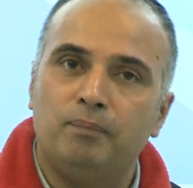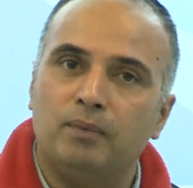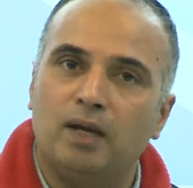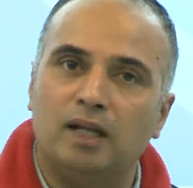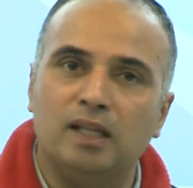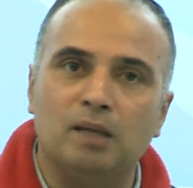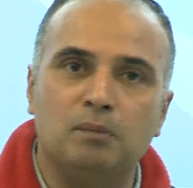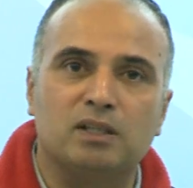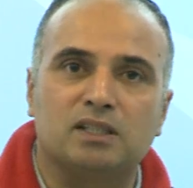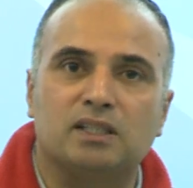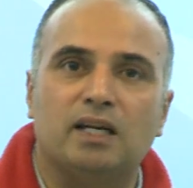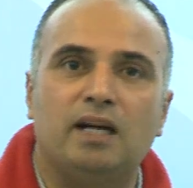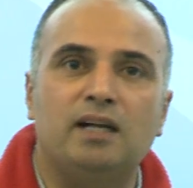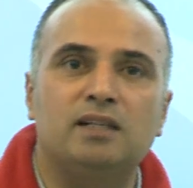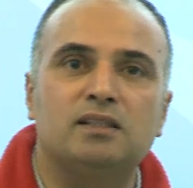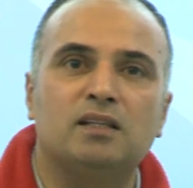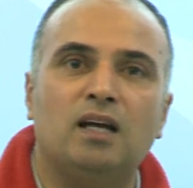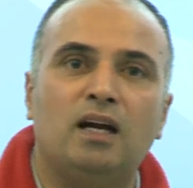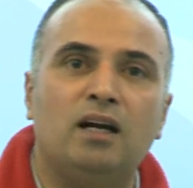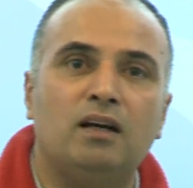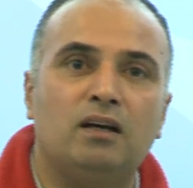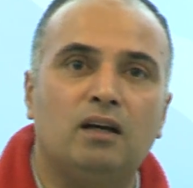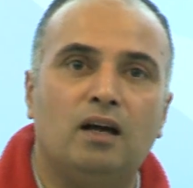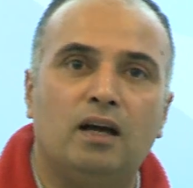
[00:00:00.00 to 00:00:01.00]
I think besides
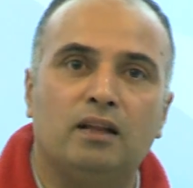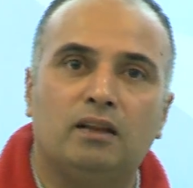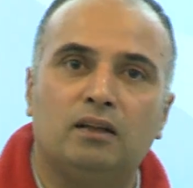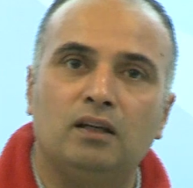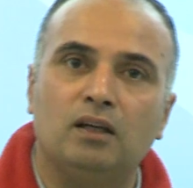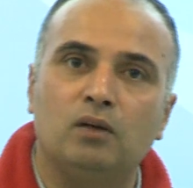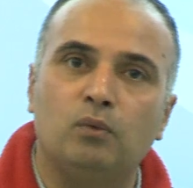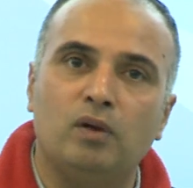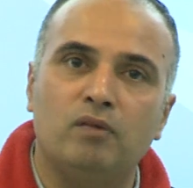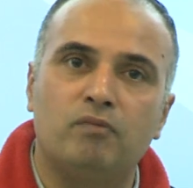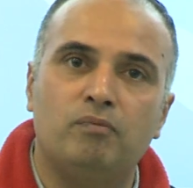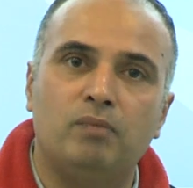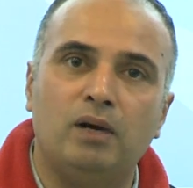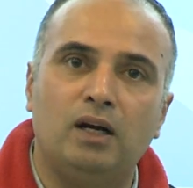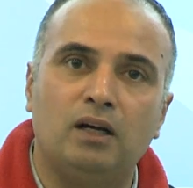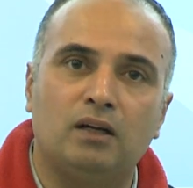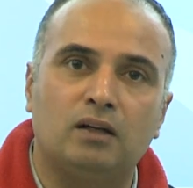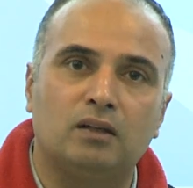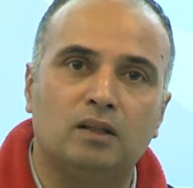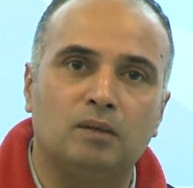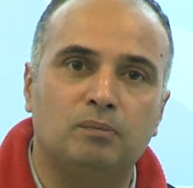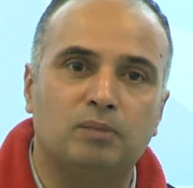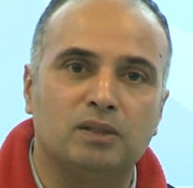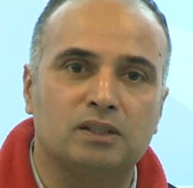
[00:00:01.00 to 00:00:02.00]
that, I think we've built
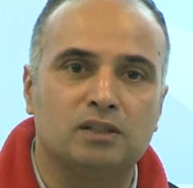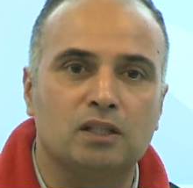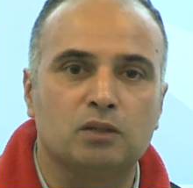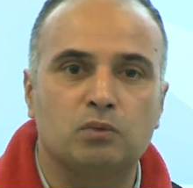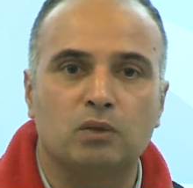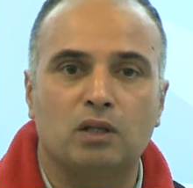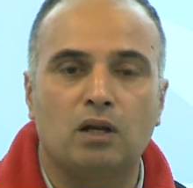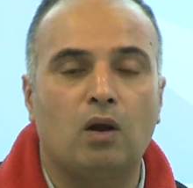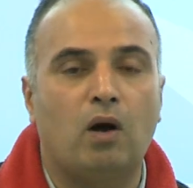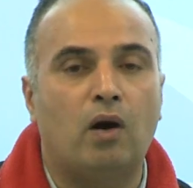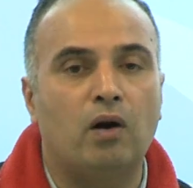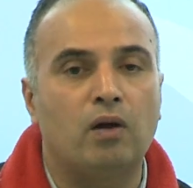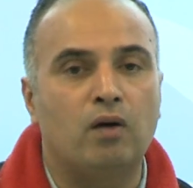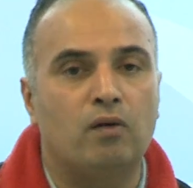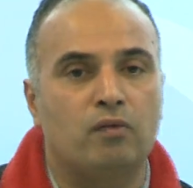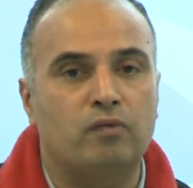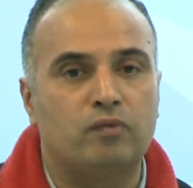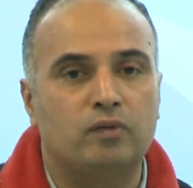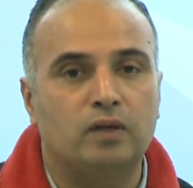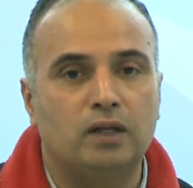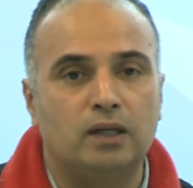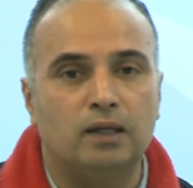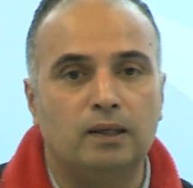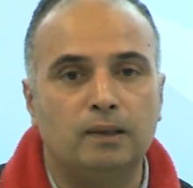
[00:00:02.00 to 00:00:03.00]
the business with a lot
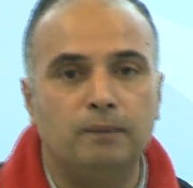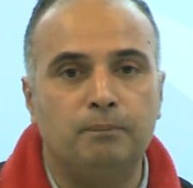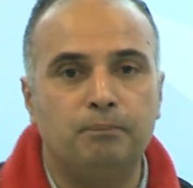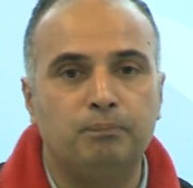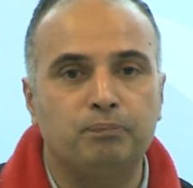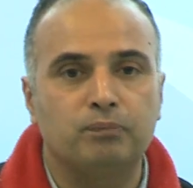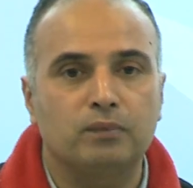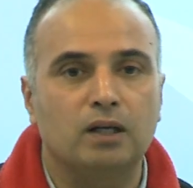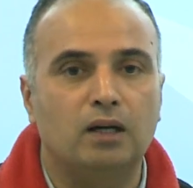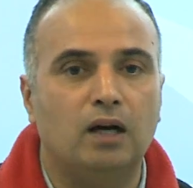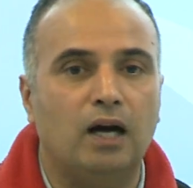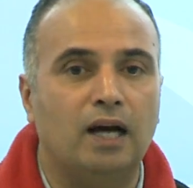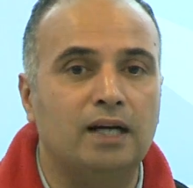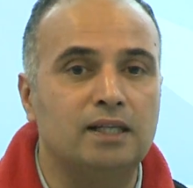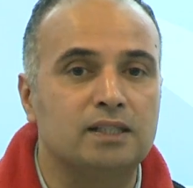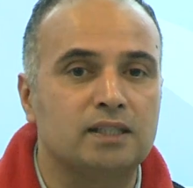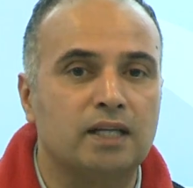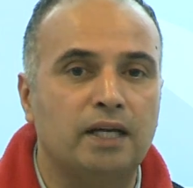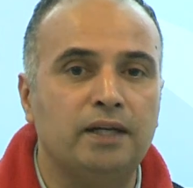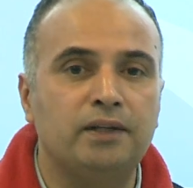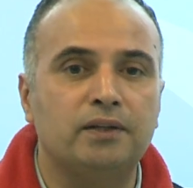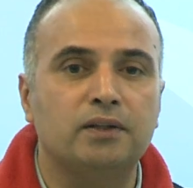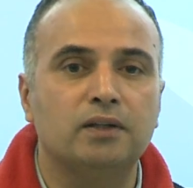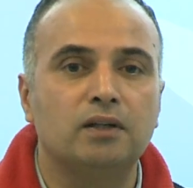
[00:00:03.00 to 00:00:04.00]
of um,
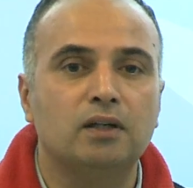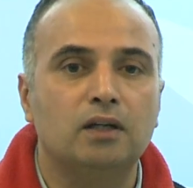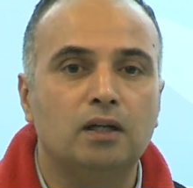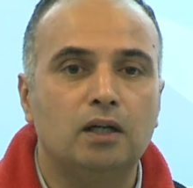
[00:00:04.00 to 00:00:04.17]
hindsight,